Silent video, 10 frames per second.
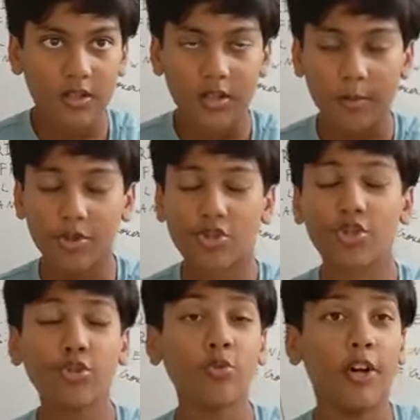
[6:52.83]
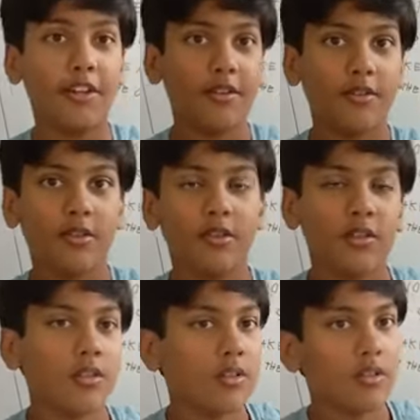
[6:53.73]
Number 2 would.
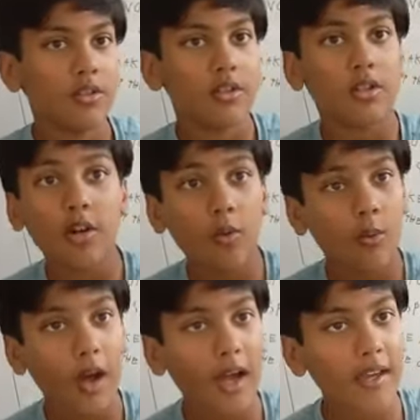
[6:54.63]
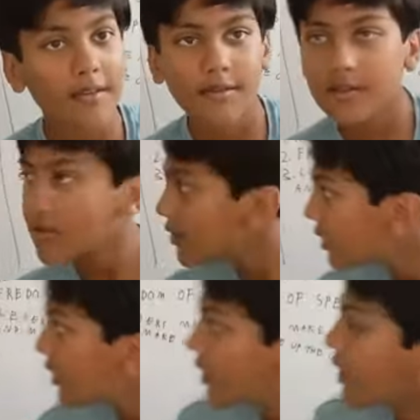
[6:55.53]
You know why?
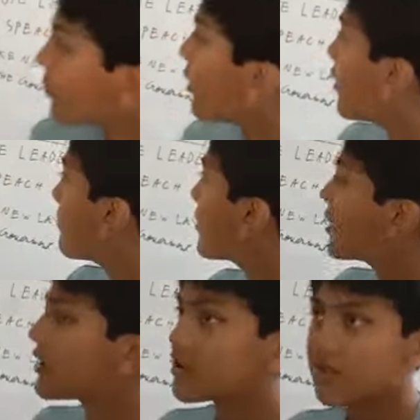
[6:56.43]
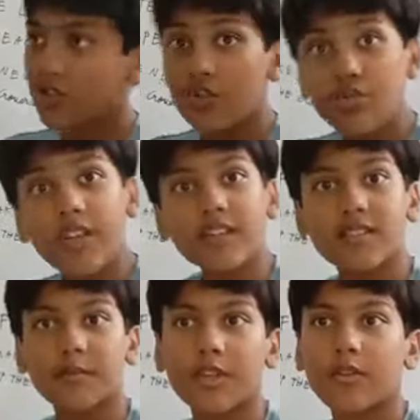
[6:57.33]
Well, because you get
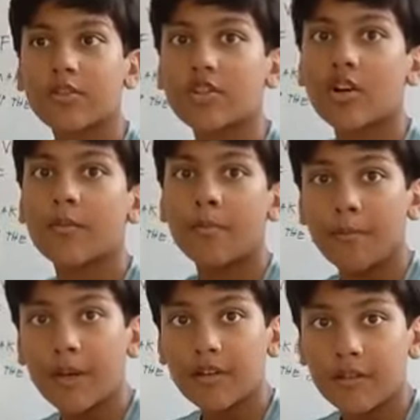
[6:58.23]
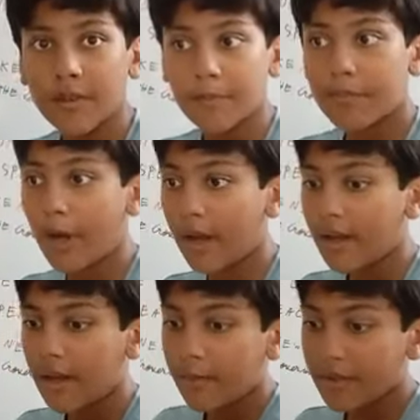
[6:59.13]
something in return, but the
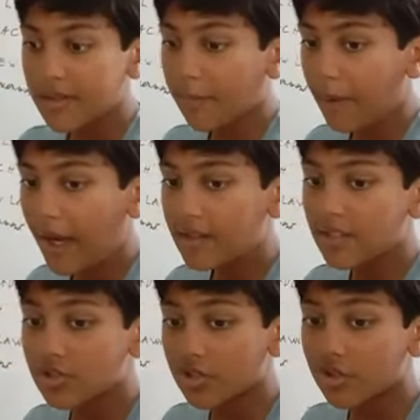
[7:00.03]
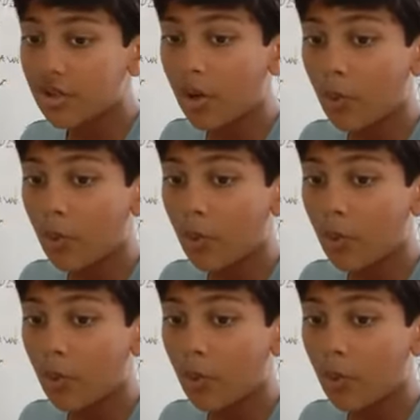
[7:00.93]
pilot doesn't know